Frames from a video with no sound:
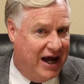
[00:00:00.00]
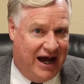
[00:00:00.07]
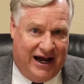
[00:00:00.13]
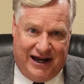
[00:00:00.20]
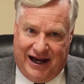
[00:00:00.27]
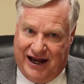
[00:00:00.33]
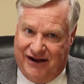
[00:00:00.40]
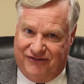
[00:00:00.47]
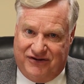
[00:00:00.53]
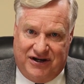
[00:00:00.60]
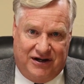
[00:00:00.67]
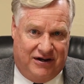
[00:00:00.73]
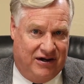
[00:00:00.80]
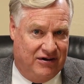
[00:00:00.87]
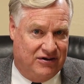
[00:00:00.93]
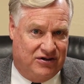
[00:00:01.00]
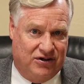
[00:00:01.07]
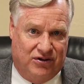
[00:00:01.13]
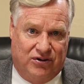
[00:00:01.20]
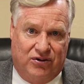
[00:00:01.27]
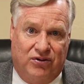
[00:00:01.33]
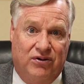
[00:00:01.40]
not have to
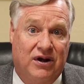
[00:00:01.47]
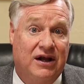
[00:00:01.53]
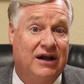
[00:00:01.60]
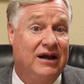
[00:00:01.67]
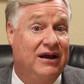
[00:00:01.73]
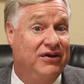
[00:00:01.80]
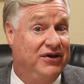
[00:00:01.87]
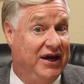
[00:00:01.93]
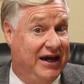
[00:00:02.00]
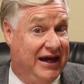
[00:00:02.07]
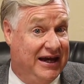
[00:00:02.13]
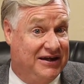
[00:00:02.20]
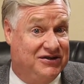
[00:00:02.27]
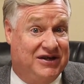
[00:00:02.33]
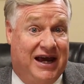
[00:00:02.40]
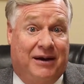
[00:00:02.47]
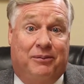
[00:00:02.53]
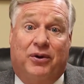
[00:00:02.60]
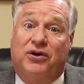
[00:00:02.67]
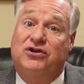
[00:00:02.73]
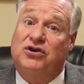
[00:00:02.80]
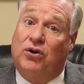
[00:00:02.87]
do the
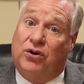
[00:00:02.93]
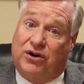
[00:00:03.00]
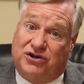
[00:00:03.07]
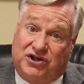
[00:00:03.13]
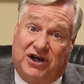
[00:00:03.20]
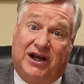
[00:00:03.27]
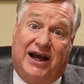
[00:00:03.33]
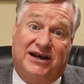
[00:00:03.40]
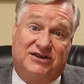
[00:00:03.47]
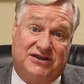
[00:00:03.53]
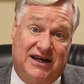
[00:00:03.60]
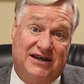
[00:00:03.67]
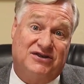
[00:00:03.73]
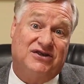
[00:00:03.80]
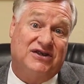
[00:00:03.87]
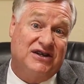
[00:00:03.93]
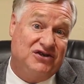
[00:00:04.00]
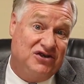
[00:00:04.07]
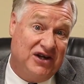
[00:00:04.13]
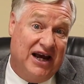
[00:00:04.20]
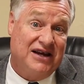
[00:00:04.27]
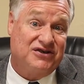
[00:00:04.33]
examples, or shall I say,
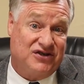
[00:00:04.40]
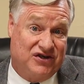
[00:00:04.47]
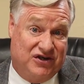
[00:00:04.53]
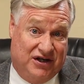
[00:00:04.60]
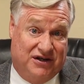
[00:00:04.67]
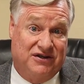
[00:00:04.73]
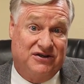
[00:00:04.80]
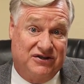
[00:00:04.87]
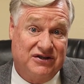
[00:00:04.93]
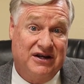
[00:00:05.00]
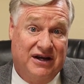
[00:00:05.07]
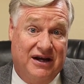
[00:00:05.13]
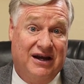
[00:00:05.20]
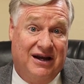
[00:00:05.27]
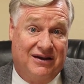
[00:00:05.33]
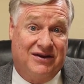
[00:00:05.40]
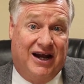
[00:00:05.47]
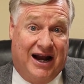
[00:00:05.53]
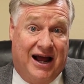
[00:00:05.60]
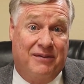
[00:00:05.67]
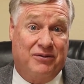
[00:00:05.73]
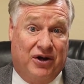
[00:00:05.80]
suggestions
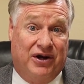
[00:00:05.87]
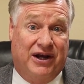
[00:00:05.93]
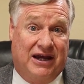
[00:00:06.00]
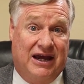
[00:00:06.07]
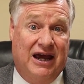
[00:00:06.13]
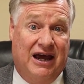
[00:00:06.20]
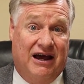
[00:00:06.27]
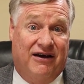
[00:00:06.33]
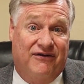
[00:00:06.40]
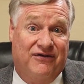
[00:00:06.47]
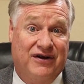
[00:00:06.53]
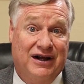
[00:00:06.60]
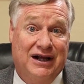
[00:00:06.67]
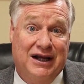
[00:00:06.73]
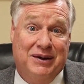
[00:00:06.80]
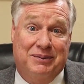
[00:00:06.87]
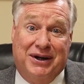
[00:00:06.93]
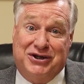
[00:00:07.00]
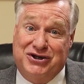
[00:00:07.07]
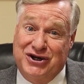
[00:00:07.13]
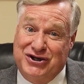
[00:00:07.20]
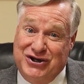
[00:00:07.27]
that I'm going to give
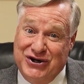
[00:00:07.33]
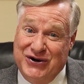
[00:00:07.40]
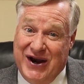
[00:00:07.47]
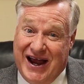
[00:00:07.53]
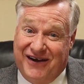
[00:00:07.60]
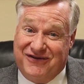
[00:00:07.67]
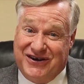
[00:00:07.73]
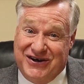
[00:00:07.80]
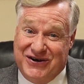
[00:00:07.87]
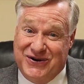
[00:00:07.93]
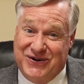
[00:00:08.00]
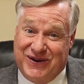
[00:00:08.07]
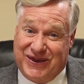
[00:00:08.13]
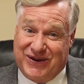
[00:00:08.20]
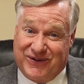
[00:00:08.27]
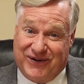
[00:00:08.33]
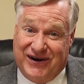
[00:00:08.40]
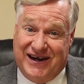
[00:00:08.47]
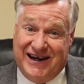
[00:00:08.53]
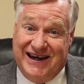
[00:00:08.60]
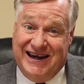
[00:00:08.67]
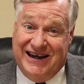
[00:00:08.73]
but you do have to do
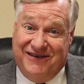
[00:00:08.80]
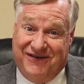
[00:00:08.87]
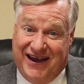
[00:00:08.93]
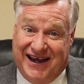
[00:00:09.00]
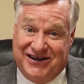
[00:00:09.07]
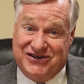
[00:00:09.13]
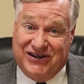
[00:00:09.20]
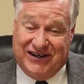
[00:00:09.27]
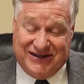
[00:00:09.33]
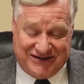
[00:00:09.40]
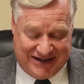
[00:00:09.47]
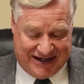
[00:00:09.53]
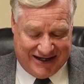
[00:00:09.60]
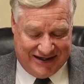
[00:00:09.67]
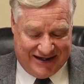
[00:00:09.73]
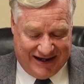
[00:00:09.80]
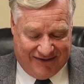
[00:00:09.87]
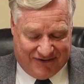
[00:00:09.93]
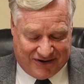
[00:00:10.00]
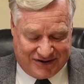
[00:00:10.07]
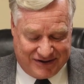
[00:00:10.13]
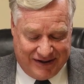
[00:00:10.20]
three evangelistic
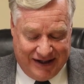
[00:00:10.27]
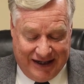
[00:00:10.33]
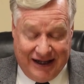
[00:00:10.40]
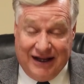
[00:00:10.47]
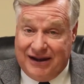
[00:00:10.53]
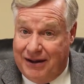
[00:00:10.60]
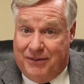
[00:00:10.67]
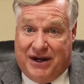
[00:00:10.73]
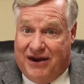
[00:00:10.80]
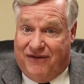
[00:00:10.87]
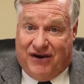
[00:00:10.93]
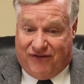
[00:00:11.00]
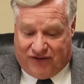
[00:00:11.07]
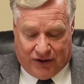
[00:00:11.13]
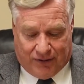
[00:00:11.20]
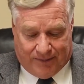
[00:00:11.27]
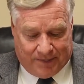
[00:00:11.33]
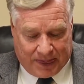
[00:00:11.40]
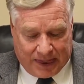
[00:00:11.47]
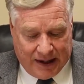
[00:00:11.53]
endeavors. Let me give you a few.